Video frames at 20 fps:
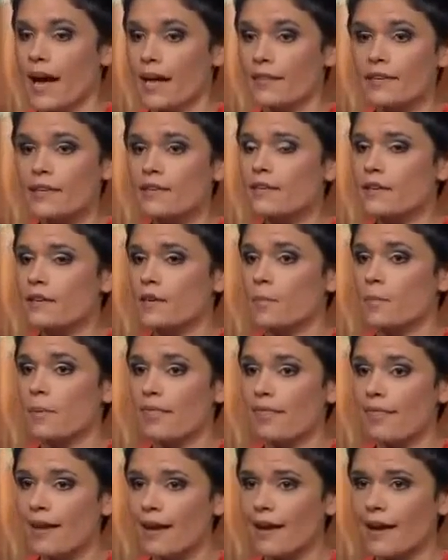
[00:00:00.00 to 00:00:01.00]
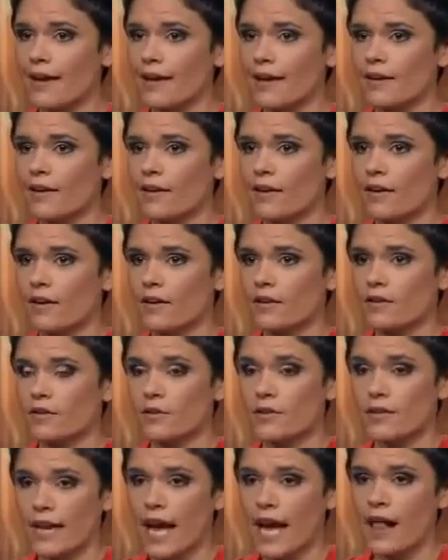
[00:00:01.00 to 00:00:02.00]
I think he's going to play
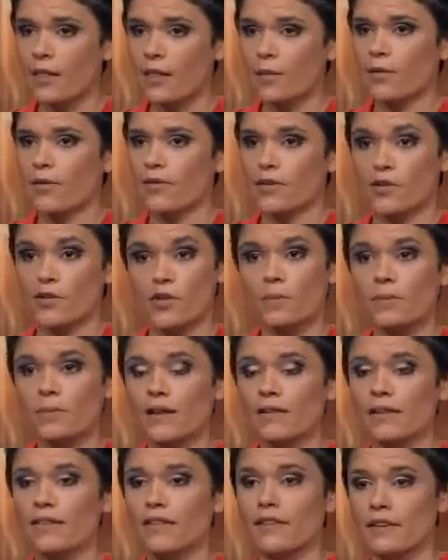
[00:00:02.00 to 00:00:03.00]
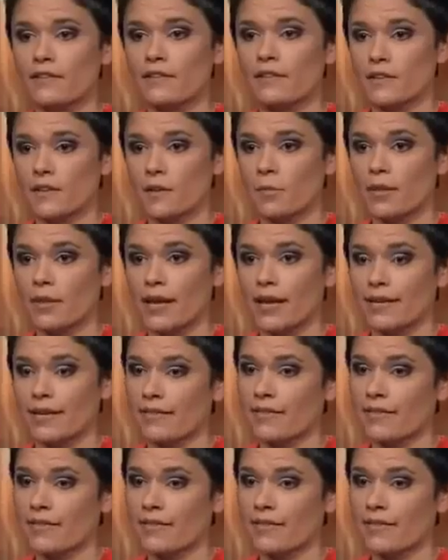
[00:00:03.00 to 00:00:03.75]
to the caliber that Chip Kelly thinks he's going to play.